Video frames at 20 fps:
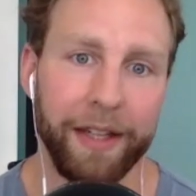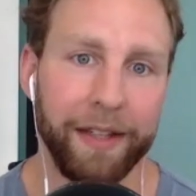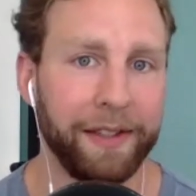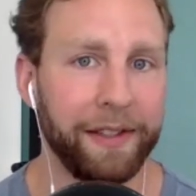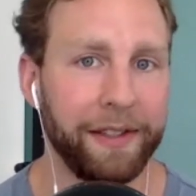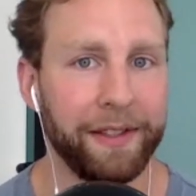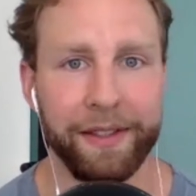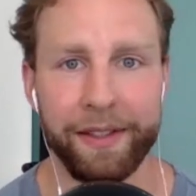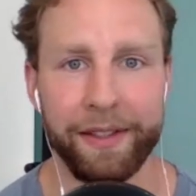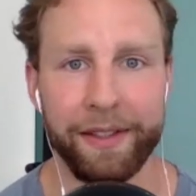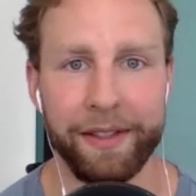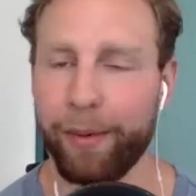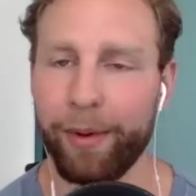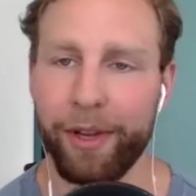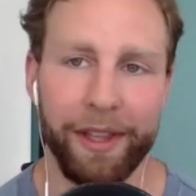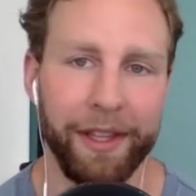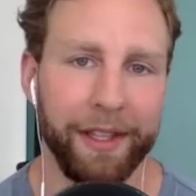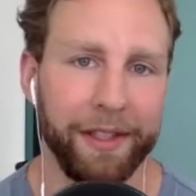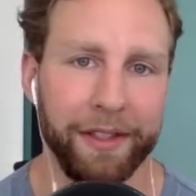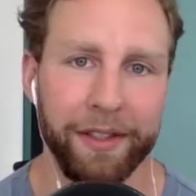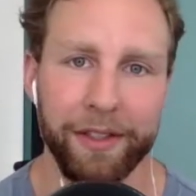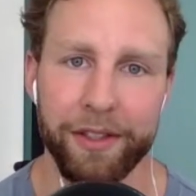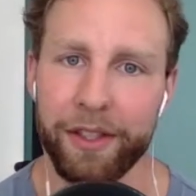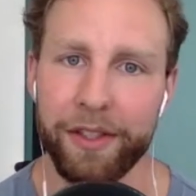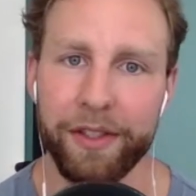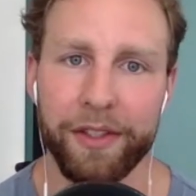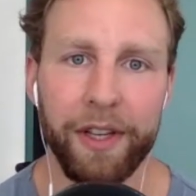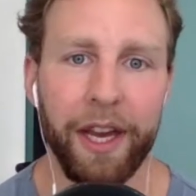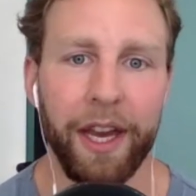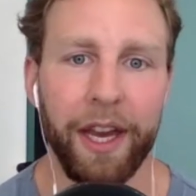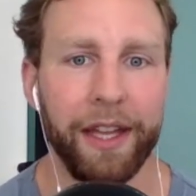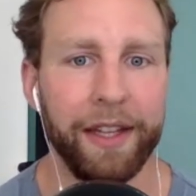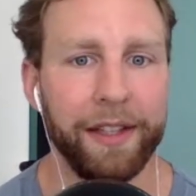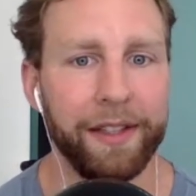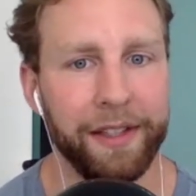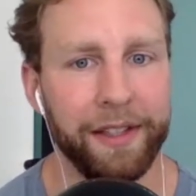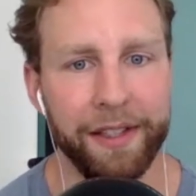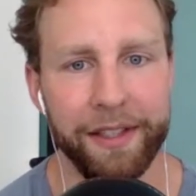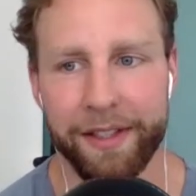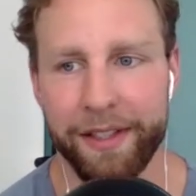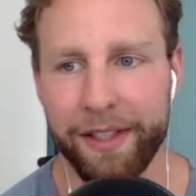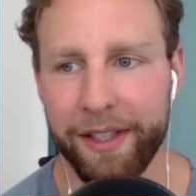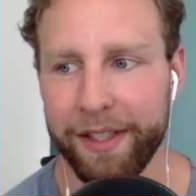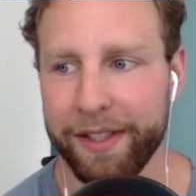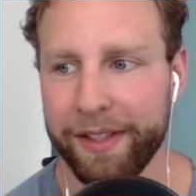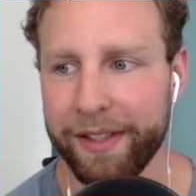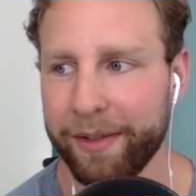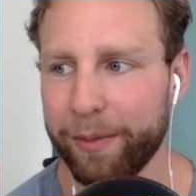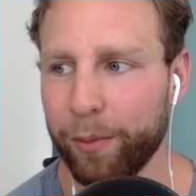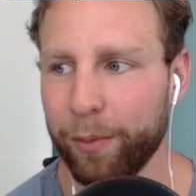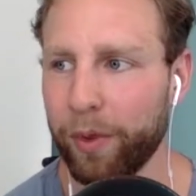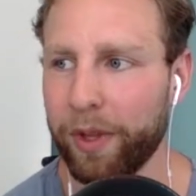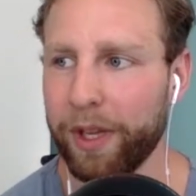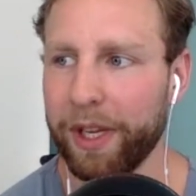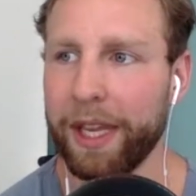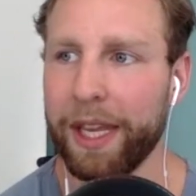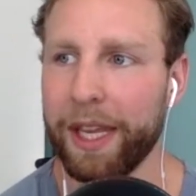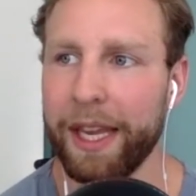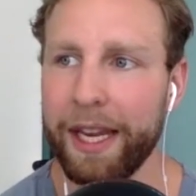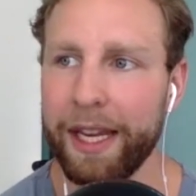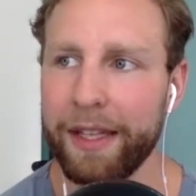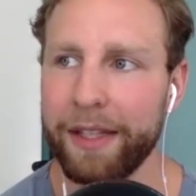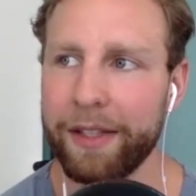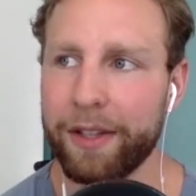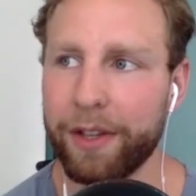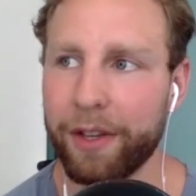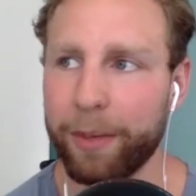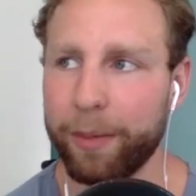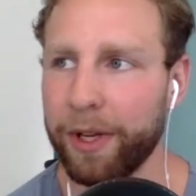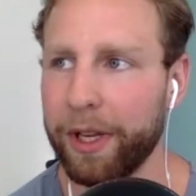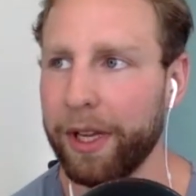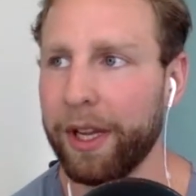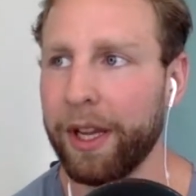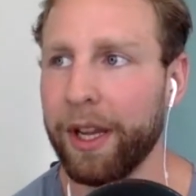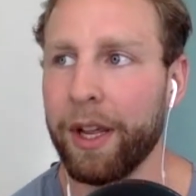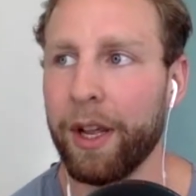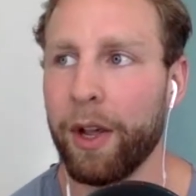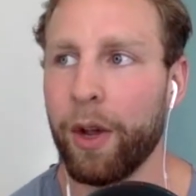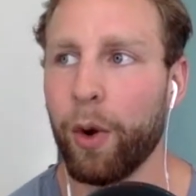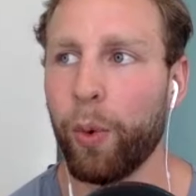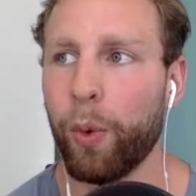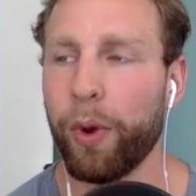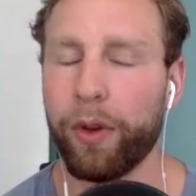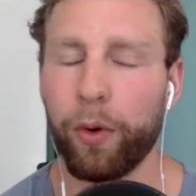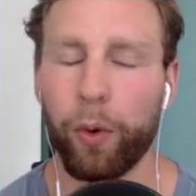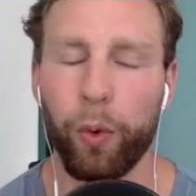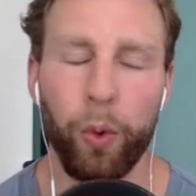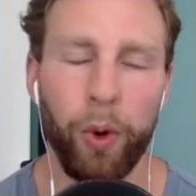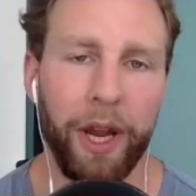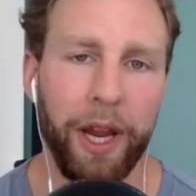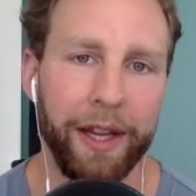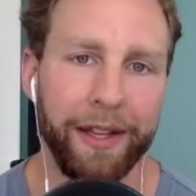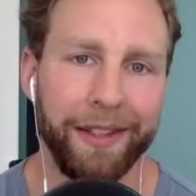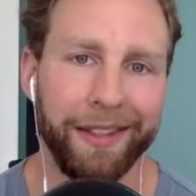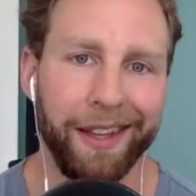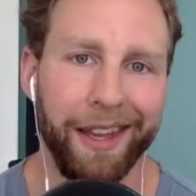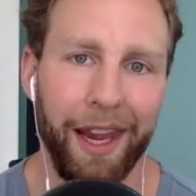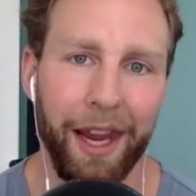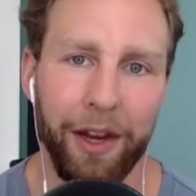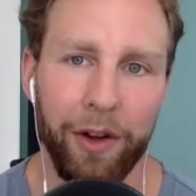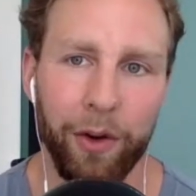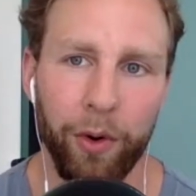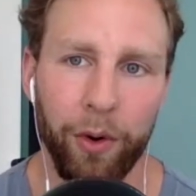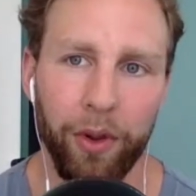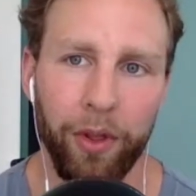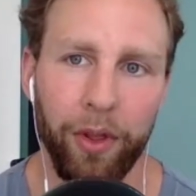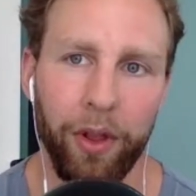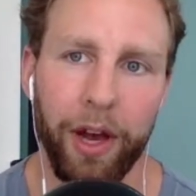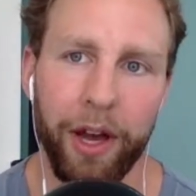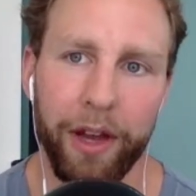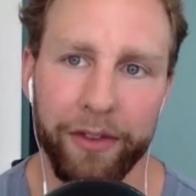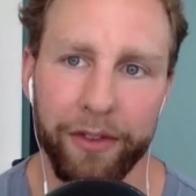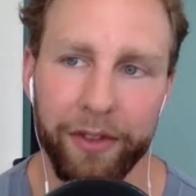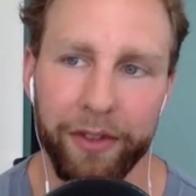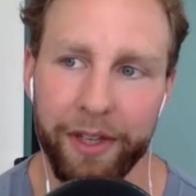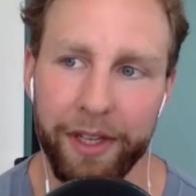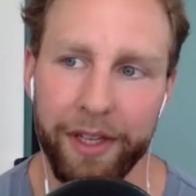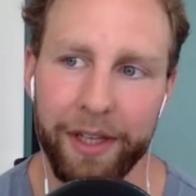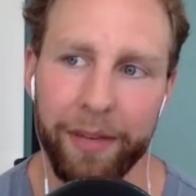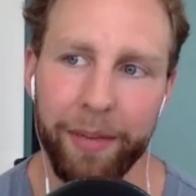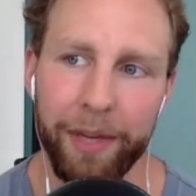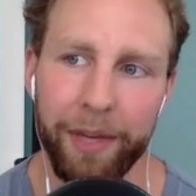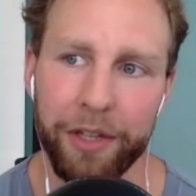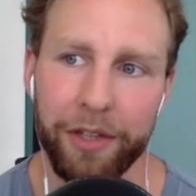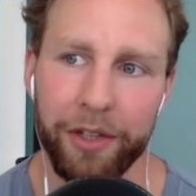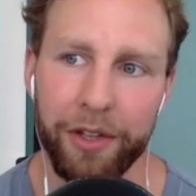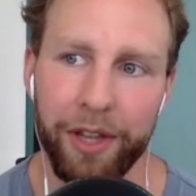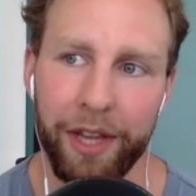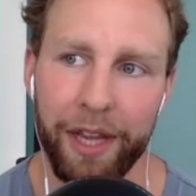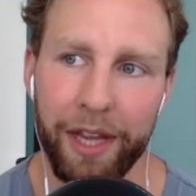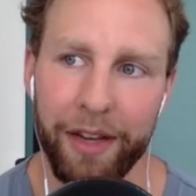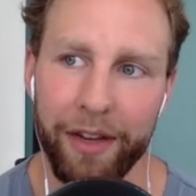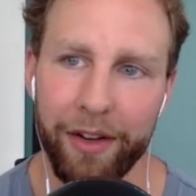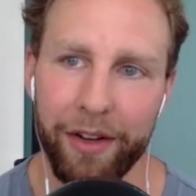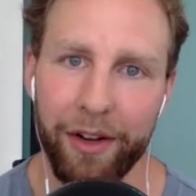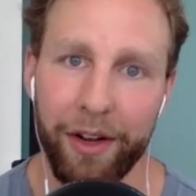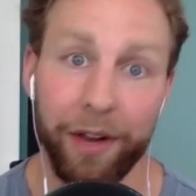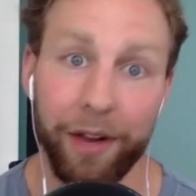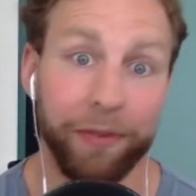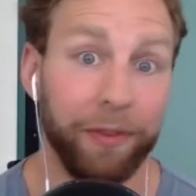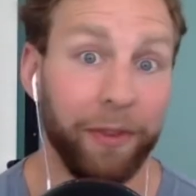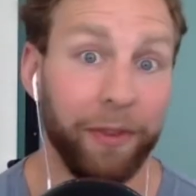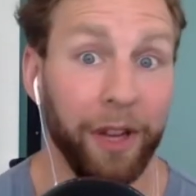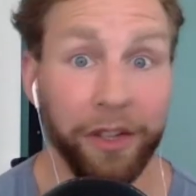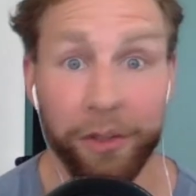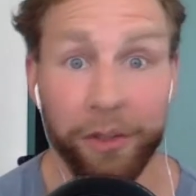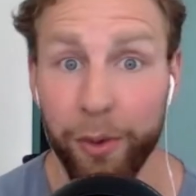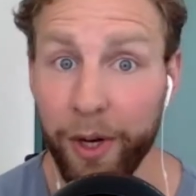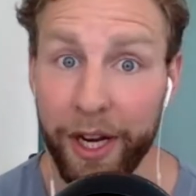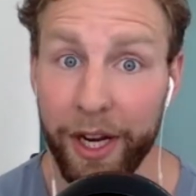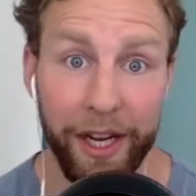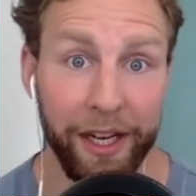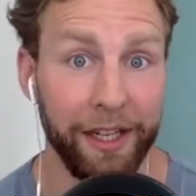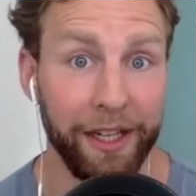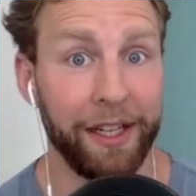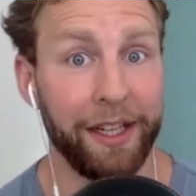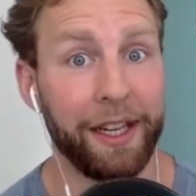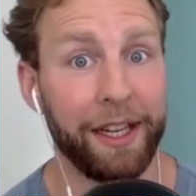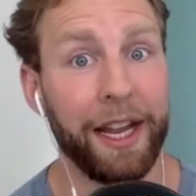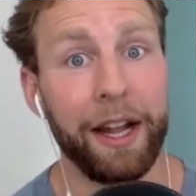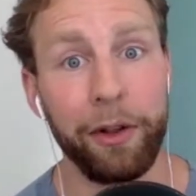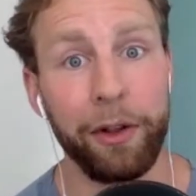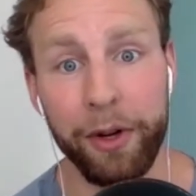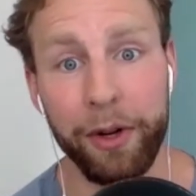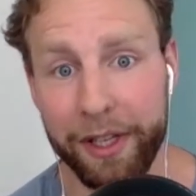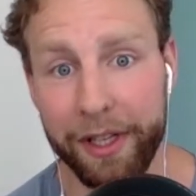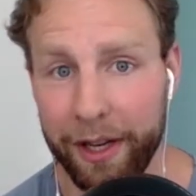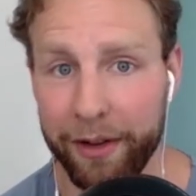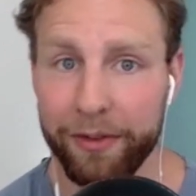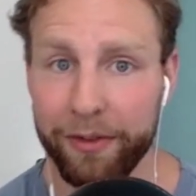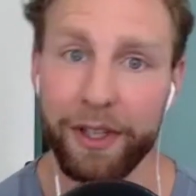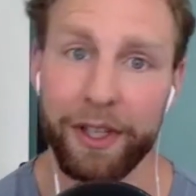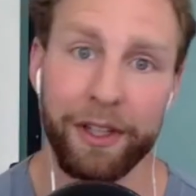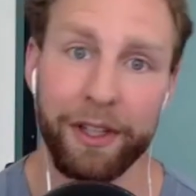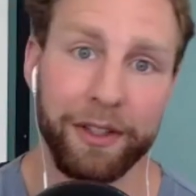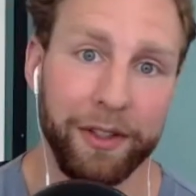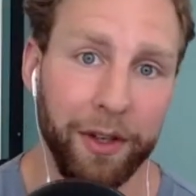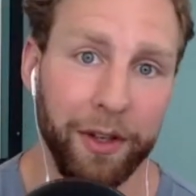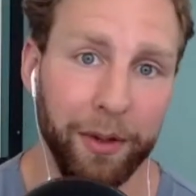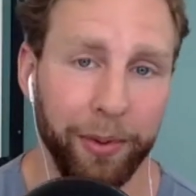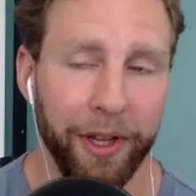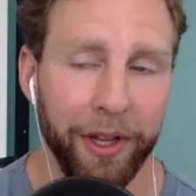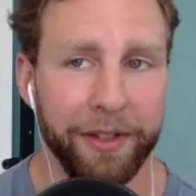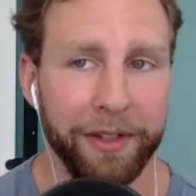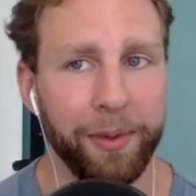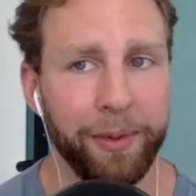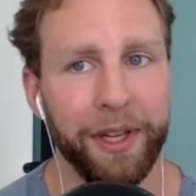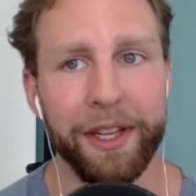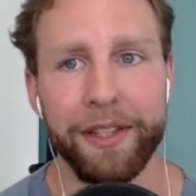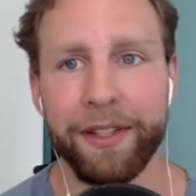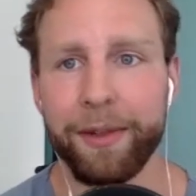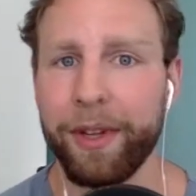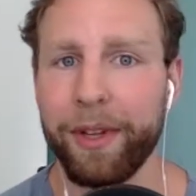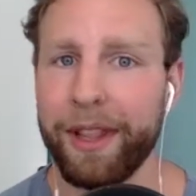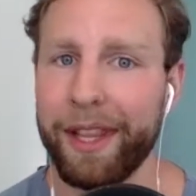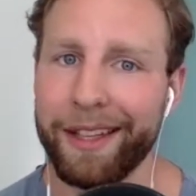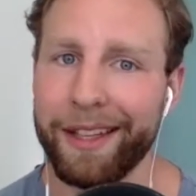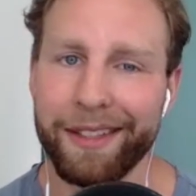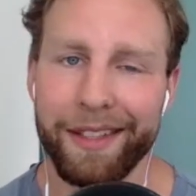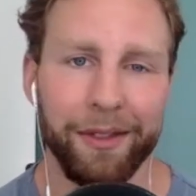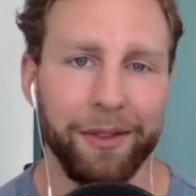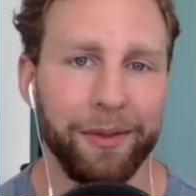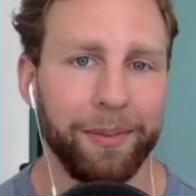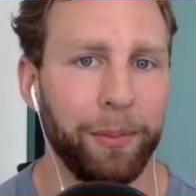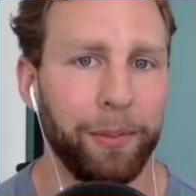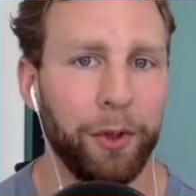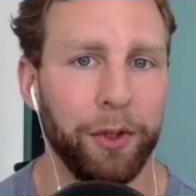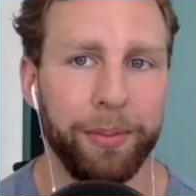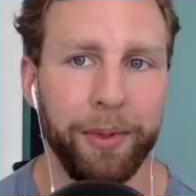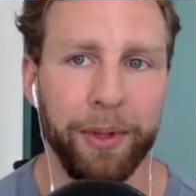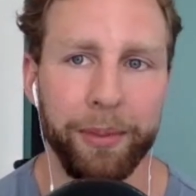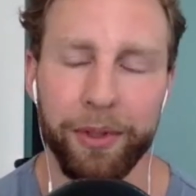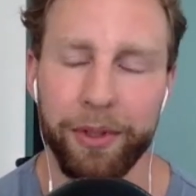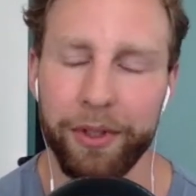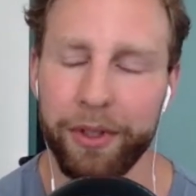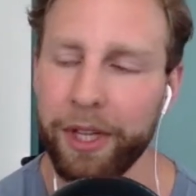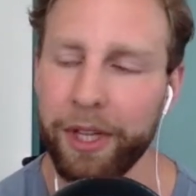This is just science. It's the key determinant whether weight is gained or lost. So you need to make sure that you're not fluctuating in a caloric deficit and surplus, because that's how most people